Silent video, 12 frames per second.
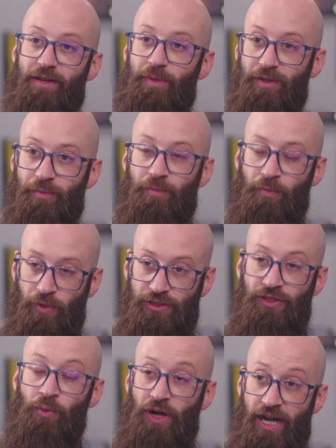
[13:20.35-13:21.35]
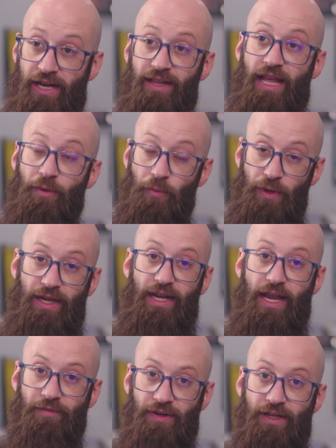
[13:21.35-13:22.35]
But we're hitting that
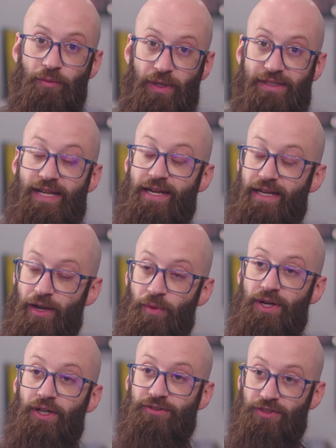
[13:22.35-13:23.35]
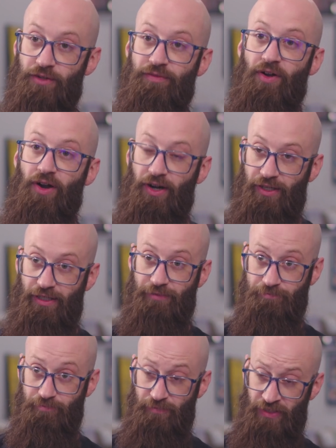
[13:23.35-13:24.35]
every week 10-day window so far
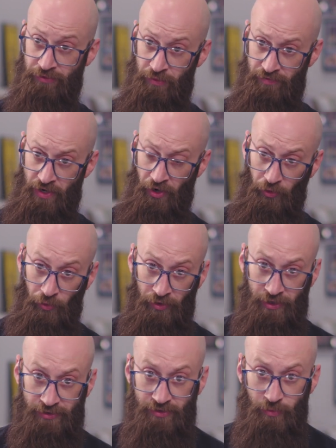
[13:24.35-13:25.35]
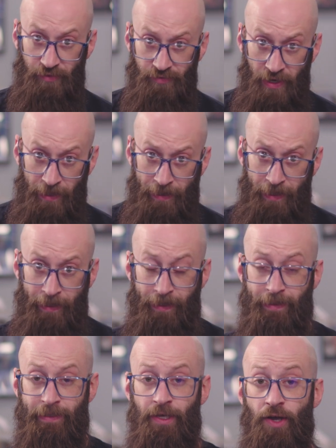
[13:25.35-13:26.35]
since we've done our orders, and we've done
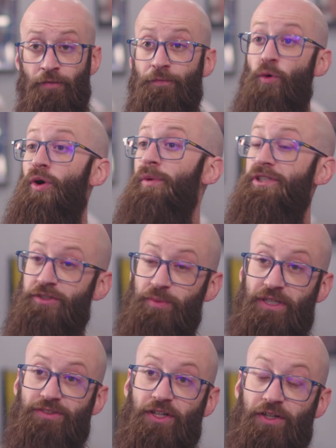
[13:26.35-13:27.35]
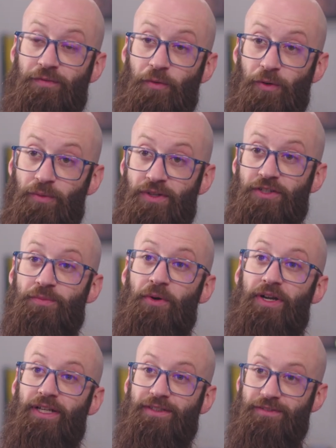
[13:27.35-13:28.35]
4. We just placed our 4th one this
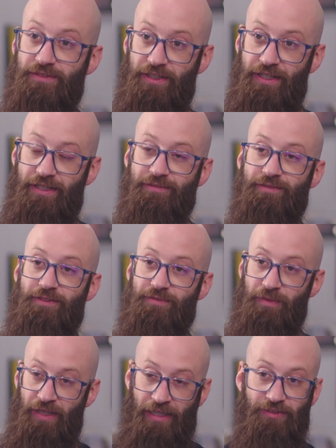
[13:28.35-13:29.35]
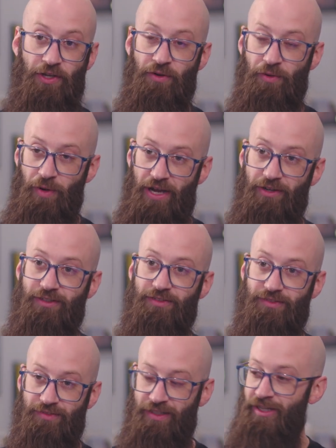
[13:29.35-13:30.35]
morning. So yeah, that's going well.
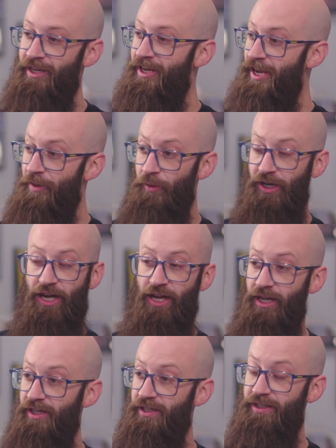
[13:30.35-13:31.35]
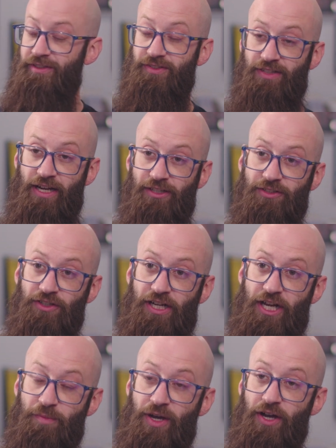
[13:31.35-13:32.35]
And we're getting a good steady
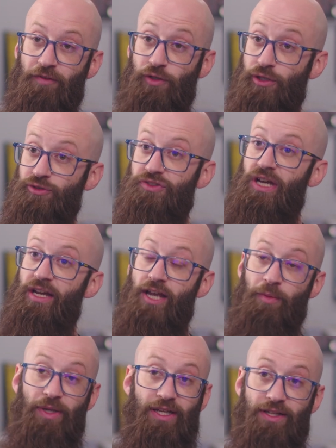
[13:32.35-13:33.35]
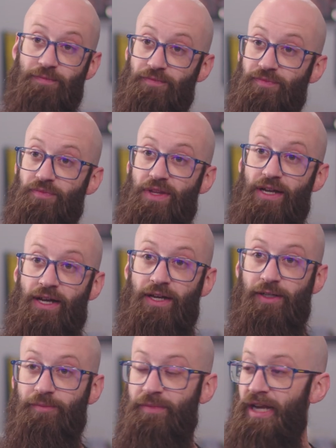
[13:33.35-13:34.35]
stream of used stock coming in.
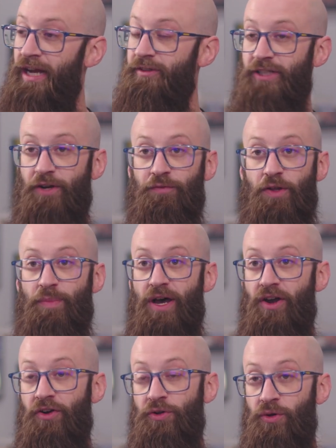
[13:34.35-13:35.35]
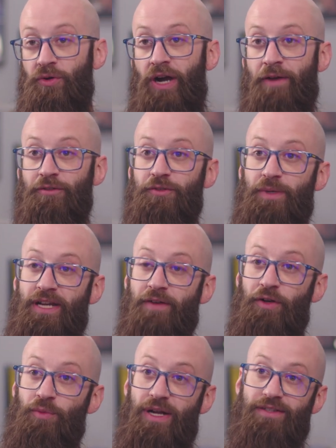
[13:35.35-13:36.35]
And I try to flip out our new arrivals bin
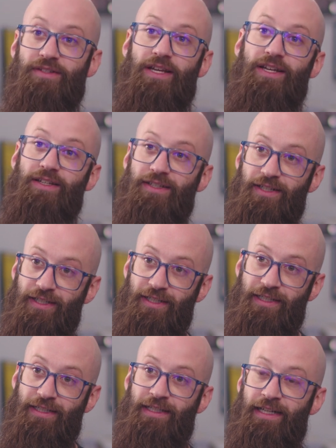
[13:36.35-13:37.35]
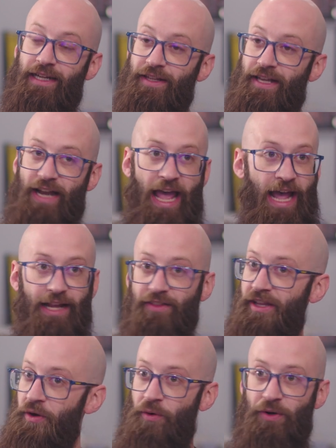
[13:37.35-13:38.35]
every Wednesday, and then
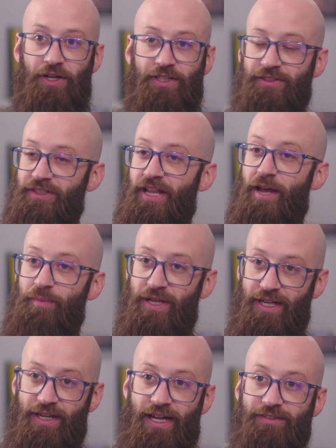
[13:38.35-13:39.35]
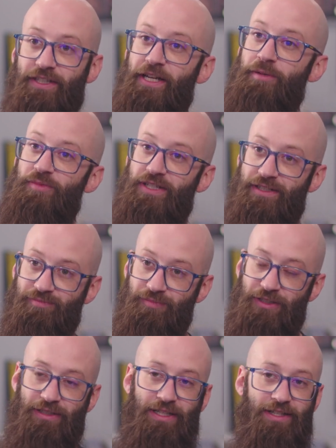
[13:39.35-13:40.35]
add the order to that bin as it comes in.
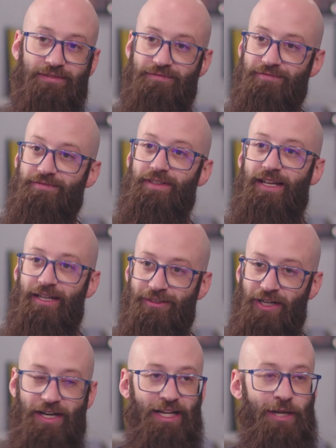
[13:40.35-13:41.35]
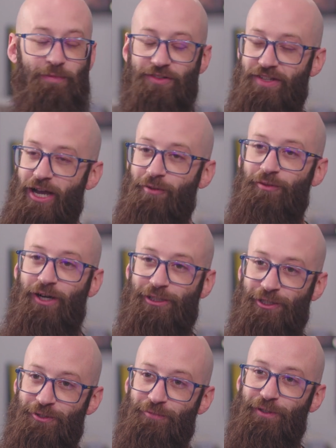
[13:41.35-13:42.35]
So yeah, trying to keep the stock
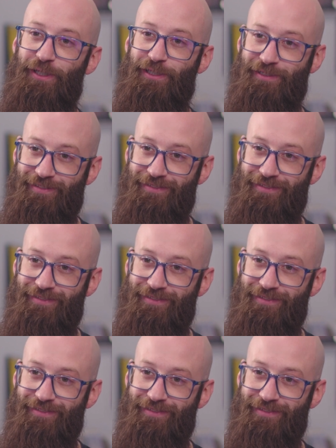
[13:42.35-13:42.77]
fresh in the front.